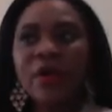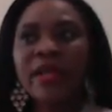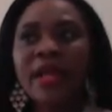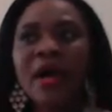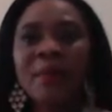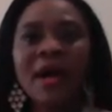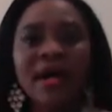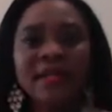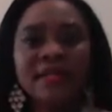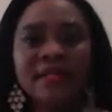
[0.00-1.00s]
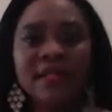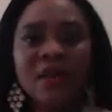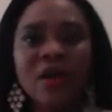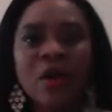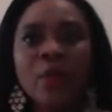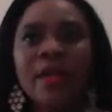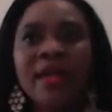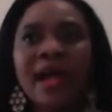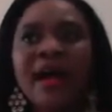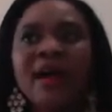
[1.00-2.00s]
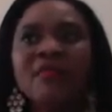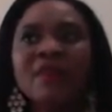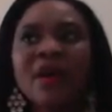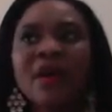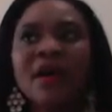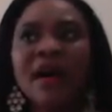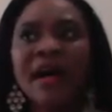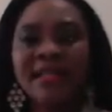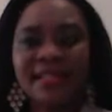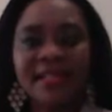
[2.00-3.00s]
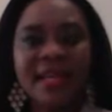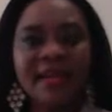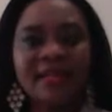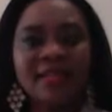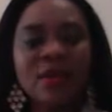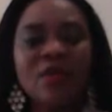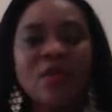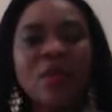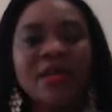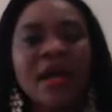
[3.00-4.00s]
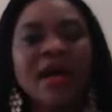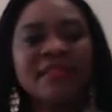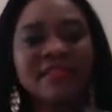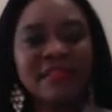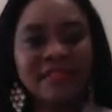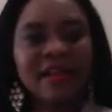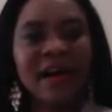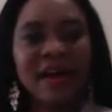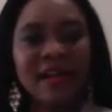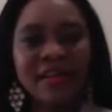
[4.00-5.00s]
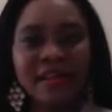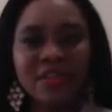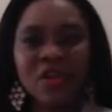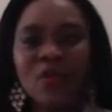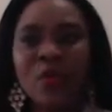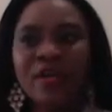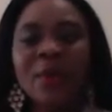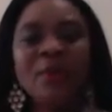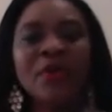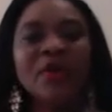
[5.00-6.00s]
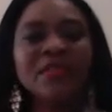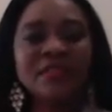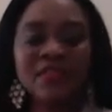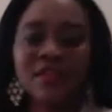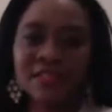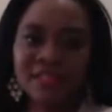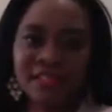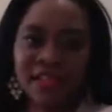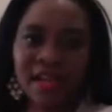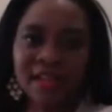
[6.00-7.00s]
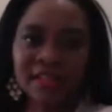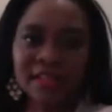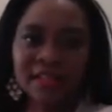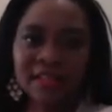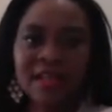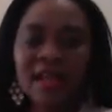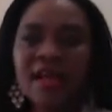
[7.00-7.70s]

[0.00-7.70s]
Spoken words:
in our minds we have our ideas of what our style is, of what our personal style is.